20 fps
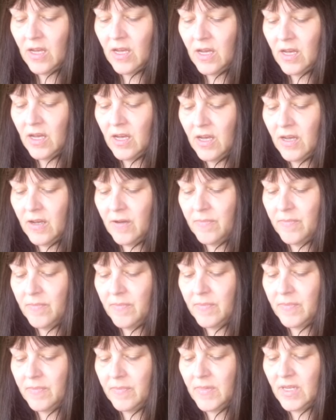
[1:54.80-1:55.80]

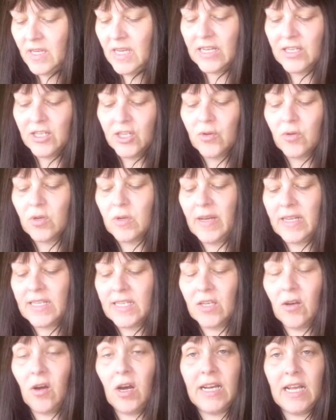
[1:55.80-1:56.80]
yeah, just talking about
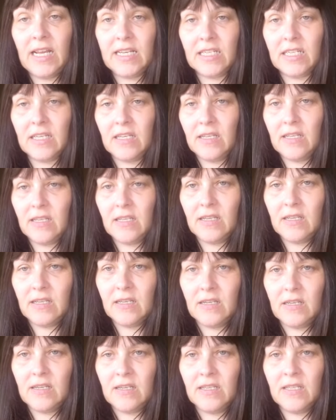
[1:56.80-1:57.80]
side hustle,
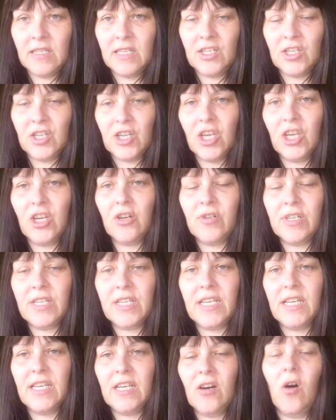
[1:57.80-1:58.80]
the
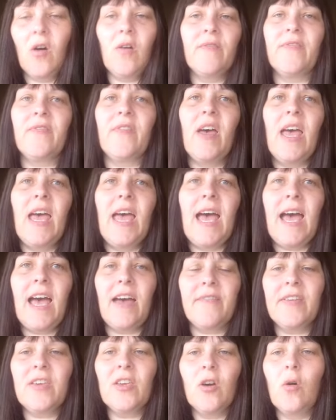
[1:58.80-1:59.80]
security of
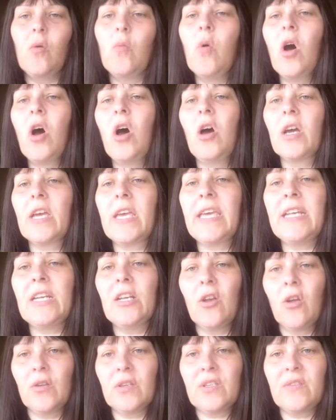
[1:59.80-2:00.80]
having your work
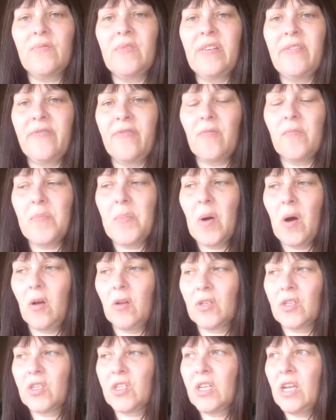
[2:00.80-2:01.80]
in lots of different
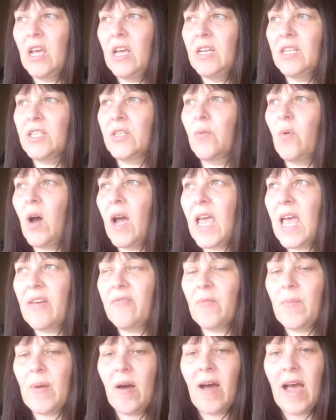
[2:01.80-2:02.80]
pots. So I
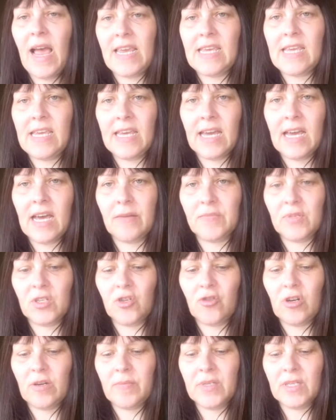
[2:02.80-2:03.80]
have about 8 income
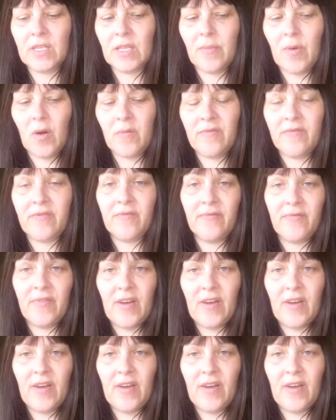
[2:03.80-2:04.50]
streams at the moment from